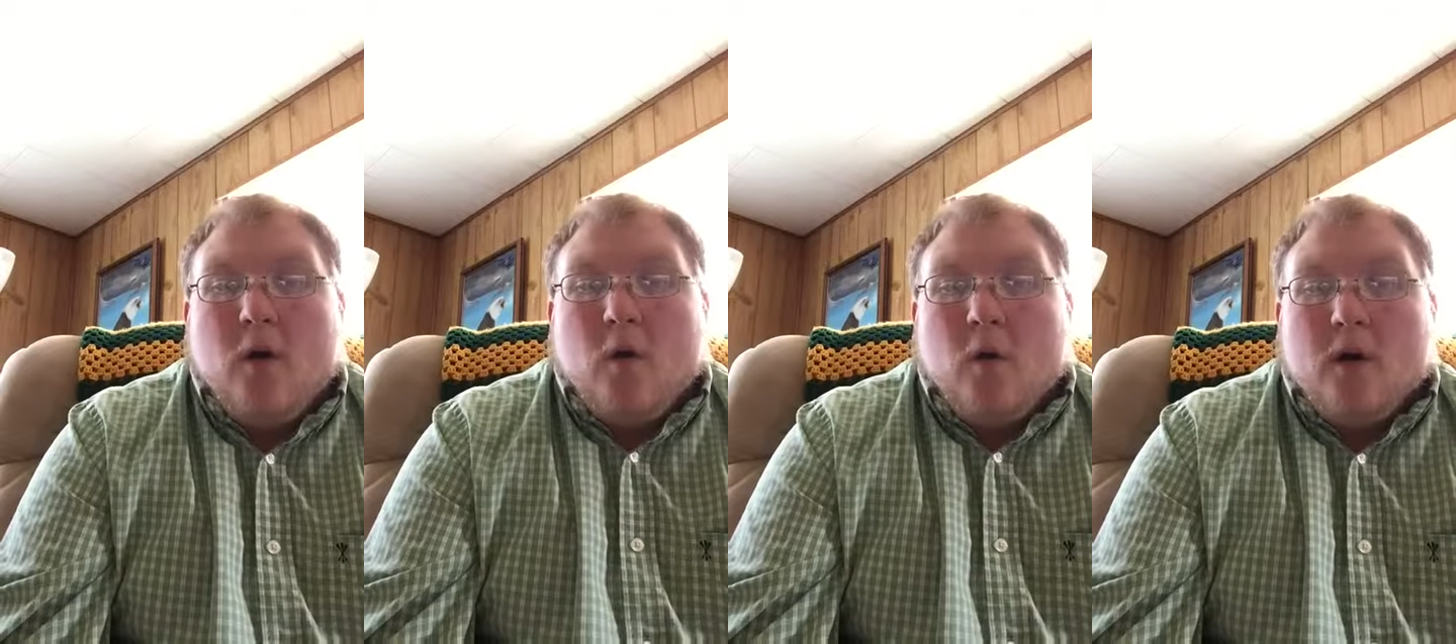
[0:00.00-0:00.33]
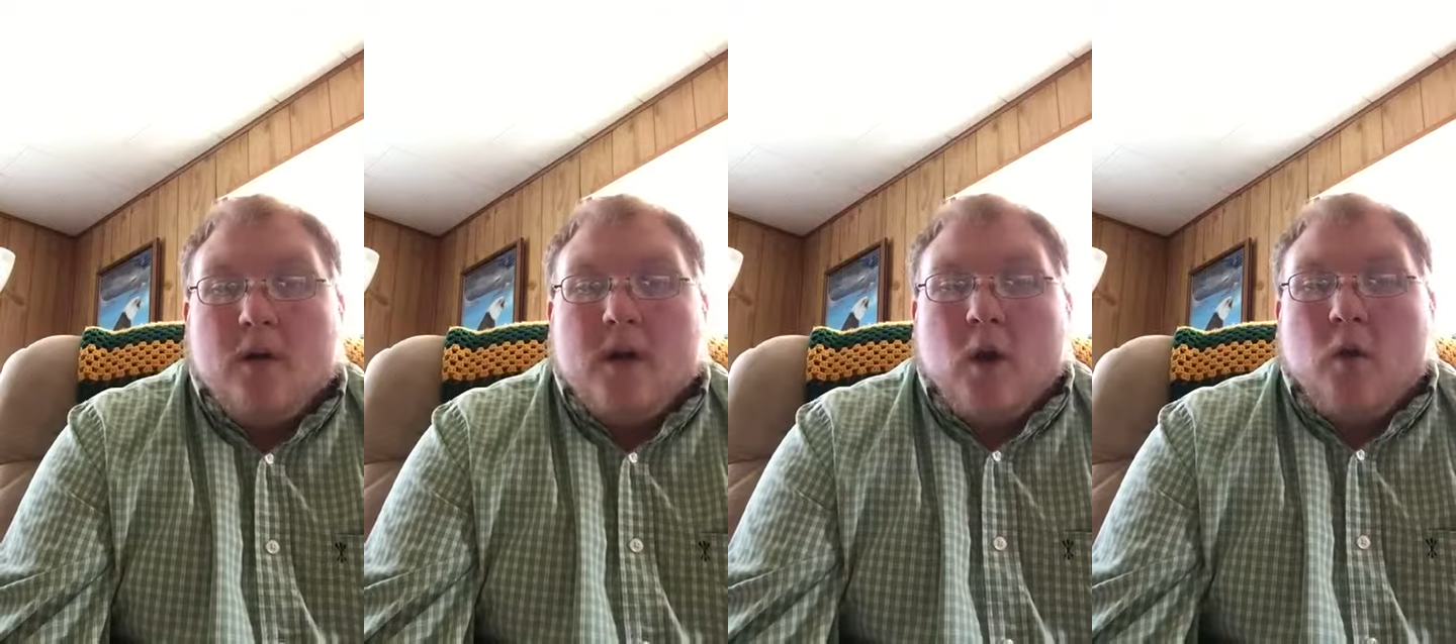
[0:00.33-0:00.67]

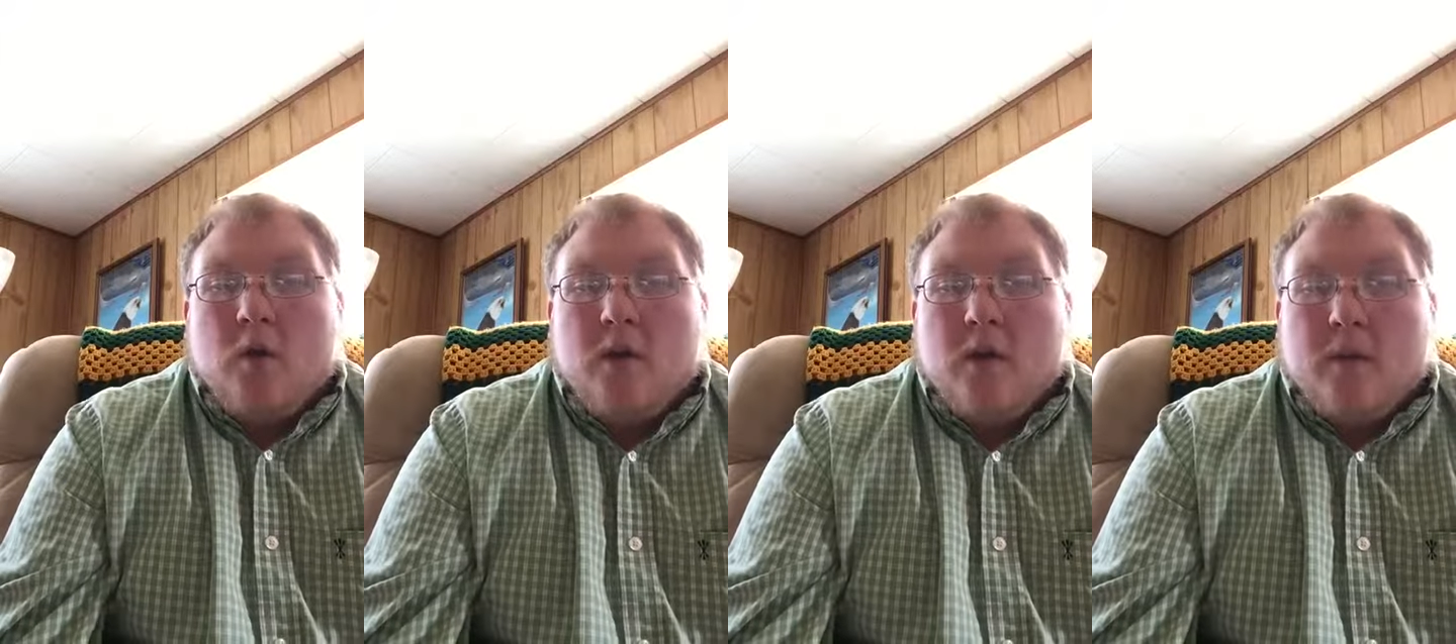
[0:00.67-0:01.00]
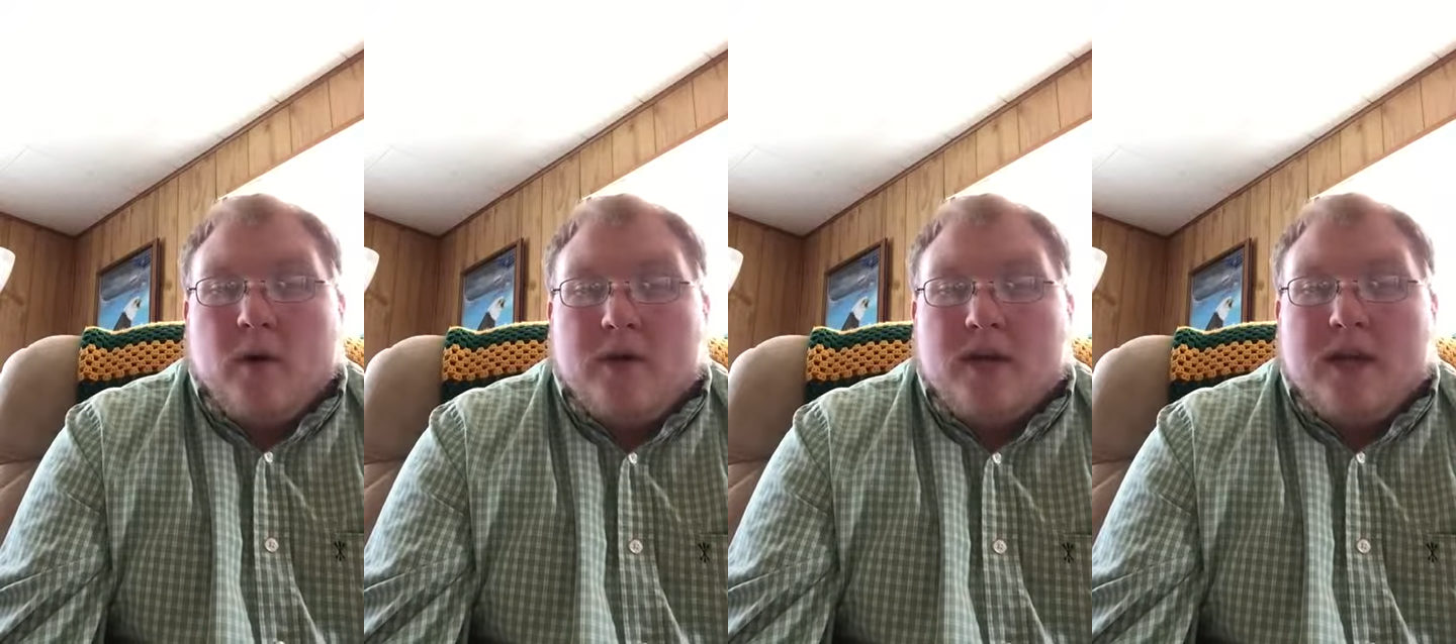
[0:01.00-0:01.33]
Or the older the
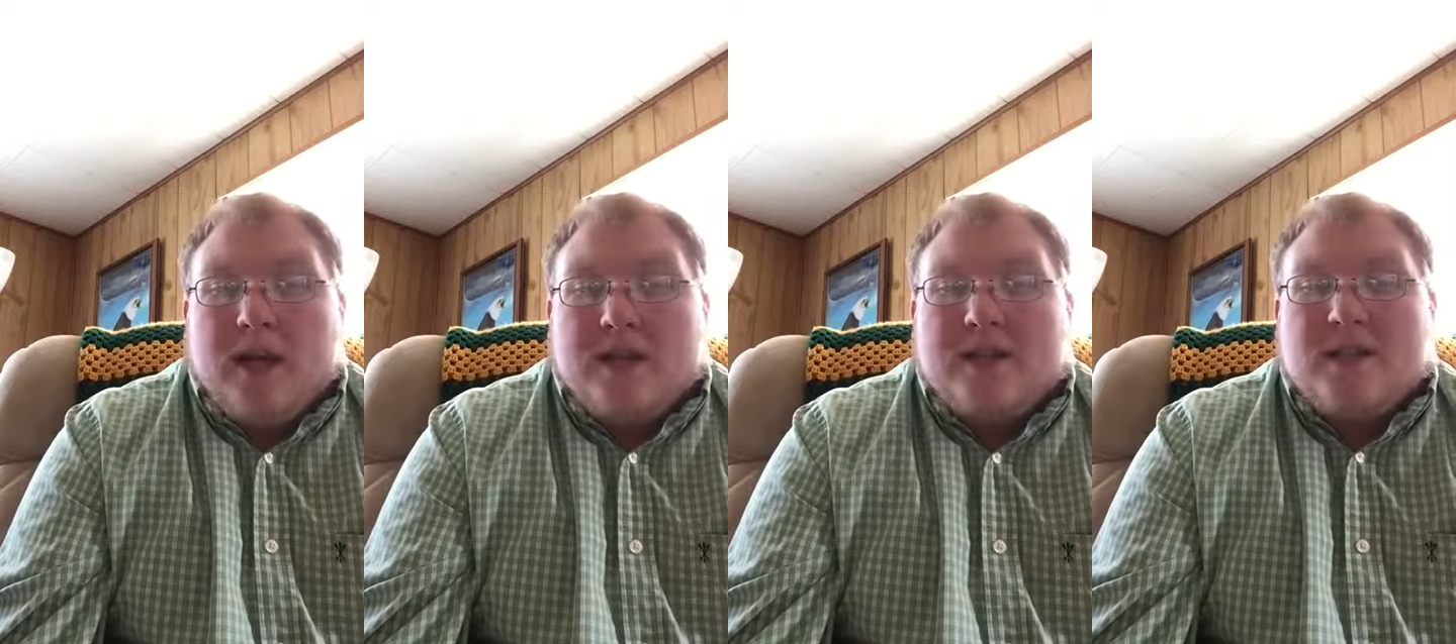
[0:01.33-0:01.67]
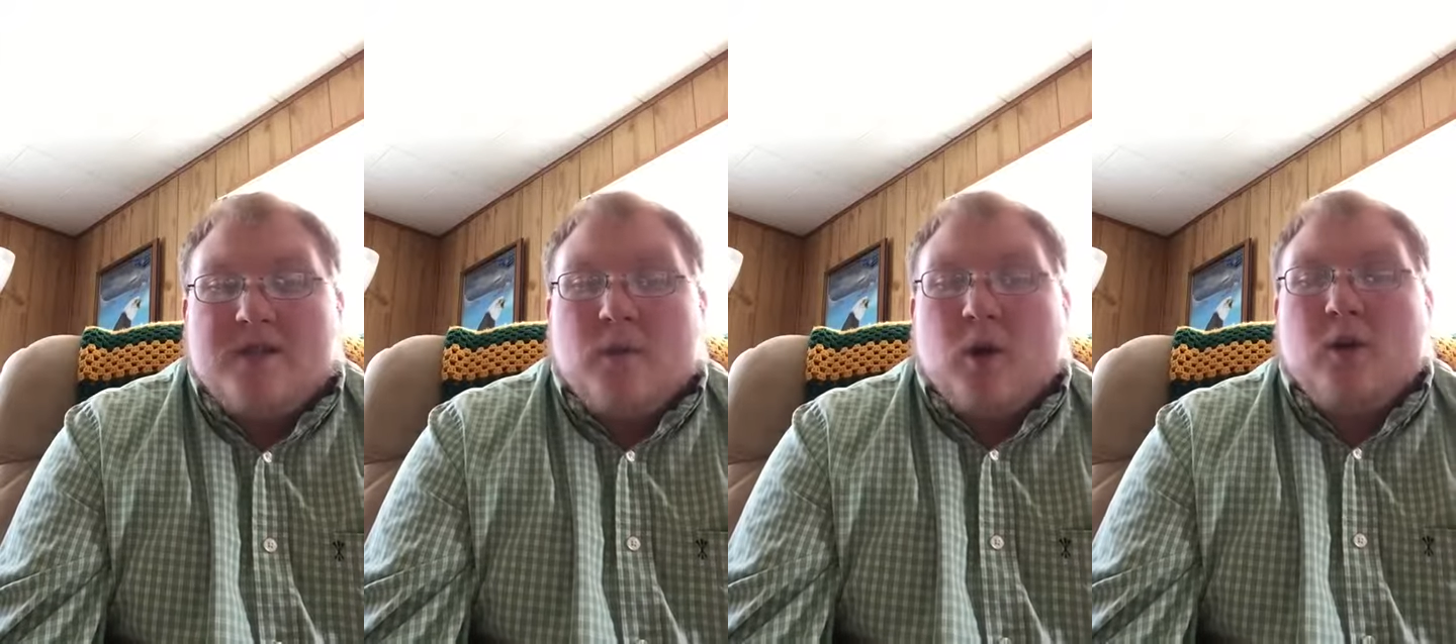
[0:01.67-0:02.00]
person gets,
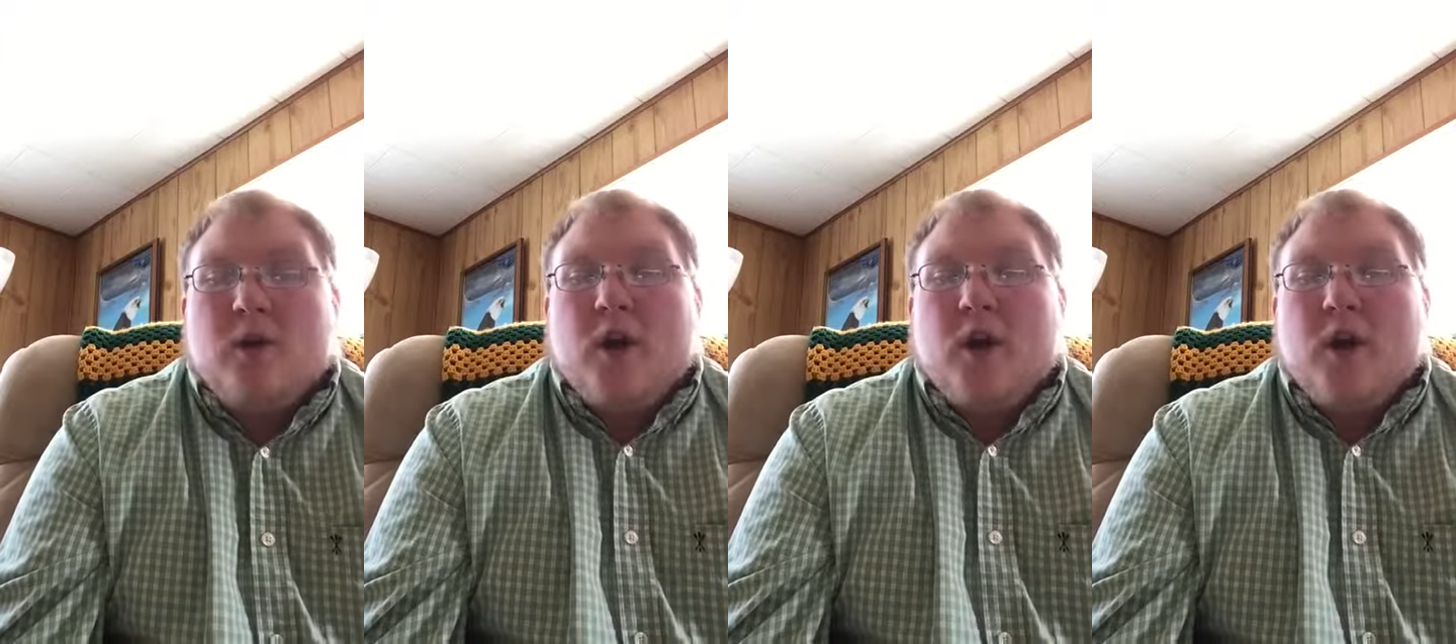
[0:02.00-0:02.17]
the smaller